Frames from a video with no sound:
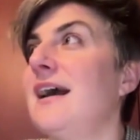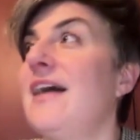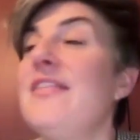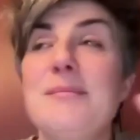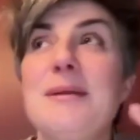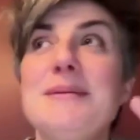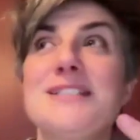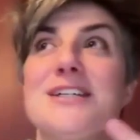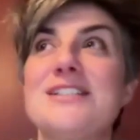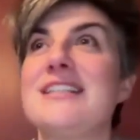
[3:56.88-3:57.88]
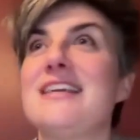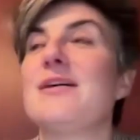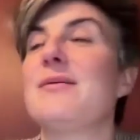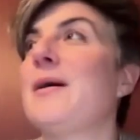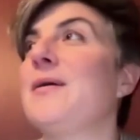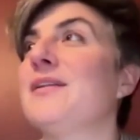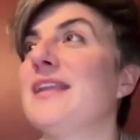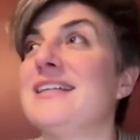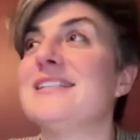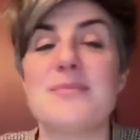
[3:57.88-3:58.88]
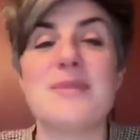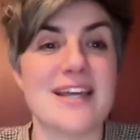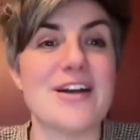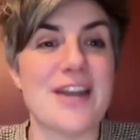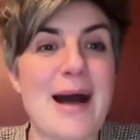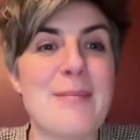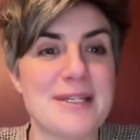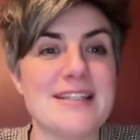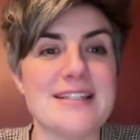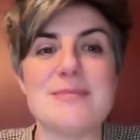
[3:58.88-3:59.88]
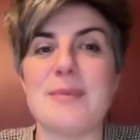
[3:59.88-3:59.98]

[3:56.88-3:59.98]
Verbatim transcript: And then maybe start to think about like something that could happen in the